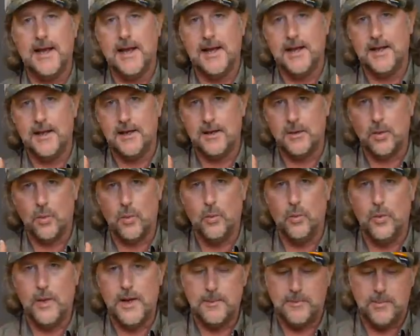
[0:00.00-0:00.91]
And
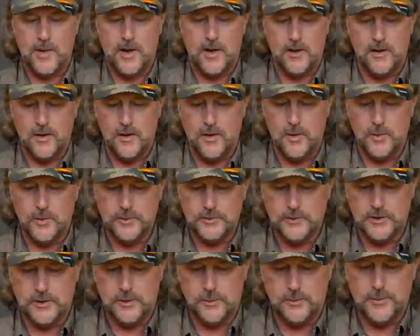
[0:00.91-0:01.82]
whip our
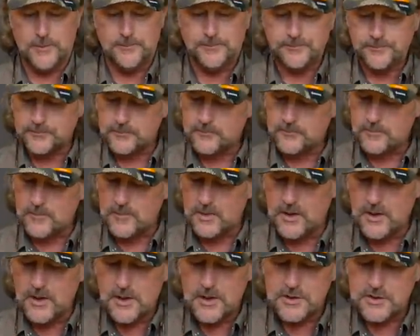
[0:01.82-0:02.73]
own loop.
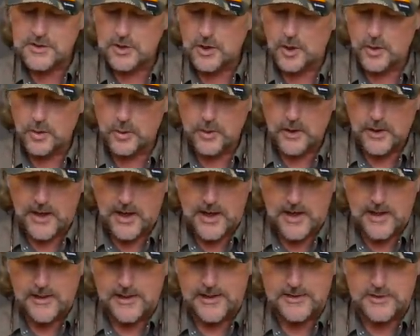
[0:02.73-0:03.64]

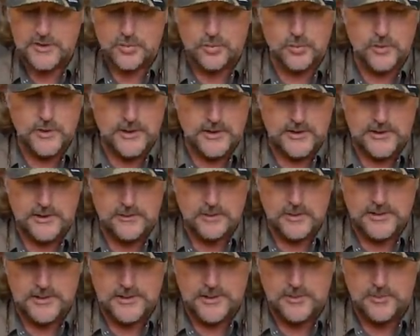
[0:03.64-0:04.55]
So it's really,
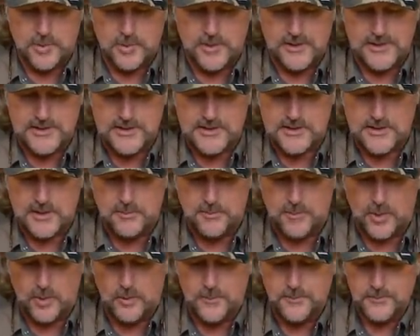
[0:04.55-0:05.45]
really pretty
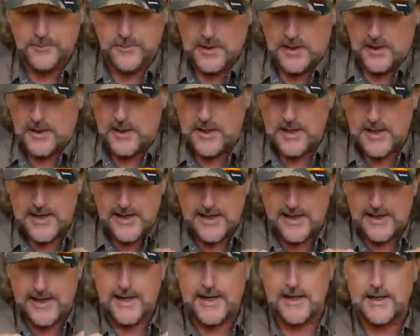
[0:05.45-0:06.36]
simple,
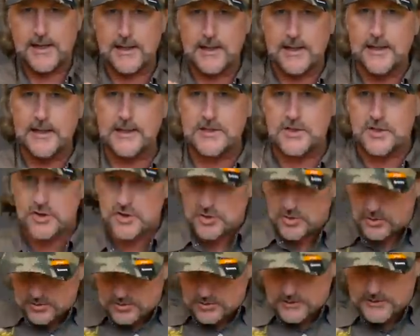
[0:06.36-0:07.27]
and it's
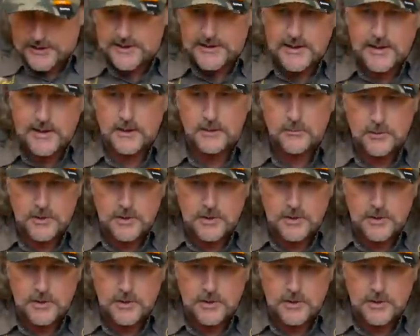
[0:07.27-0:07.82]
surely gonna